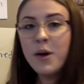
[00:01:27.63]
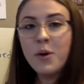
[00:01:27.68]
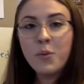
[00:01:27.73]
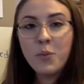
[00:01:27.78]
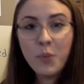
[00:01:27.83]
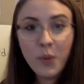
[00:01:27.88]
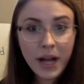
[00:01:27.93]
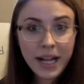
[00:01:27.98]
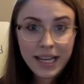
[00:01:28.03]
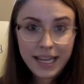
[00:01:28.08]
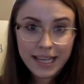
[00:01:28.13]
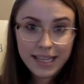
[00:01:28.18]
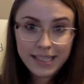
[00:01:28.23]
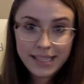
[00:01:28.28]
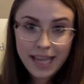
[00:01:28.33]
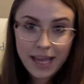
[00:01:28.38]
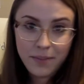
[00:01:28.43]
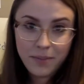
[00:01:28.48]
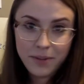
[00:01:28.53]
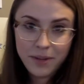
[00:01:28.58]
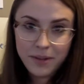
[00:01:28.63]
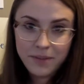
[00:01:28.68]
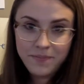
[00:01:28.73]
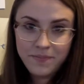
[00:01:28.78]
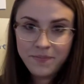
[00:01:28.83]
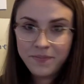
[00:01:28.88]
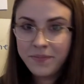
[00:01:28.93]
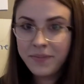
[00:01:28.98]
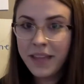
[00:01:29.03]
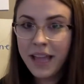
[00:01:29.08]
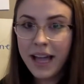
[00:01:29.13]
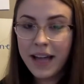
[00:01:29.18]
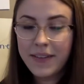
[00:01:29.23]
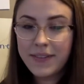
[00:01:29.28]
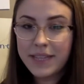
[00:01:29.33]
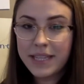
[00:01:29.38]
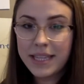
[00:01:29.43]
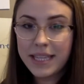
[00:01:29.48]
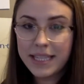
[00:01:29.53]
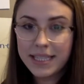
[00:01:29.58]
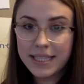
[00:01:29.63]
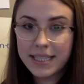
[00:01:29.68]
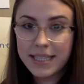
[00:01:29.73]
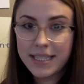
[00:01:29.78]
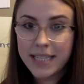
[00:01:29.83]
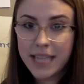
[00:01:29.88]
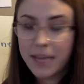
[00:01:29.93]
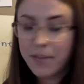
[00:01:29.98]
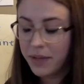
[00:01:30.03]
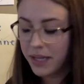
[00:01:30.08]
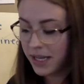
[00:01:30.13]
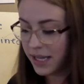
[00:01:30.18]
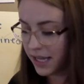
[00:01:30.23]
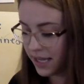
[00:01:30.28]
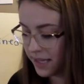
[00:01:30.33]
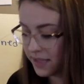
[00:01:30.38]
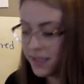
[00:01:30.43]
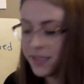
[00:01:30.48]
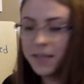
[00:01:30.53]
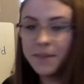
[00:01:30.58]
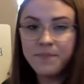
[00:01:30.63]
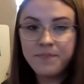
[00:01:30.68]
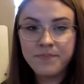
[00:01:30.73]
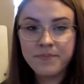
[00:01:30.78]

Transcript: One example of a thesis statement is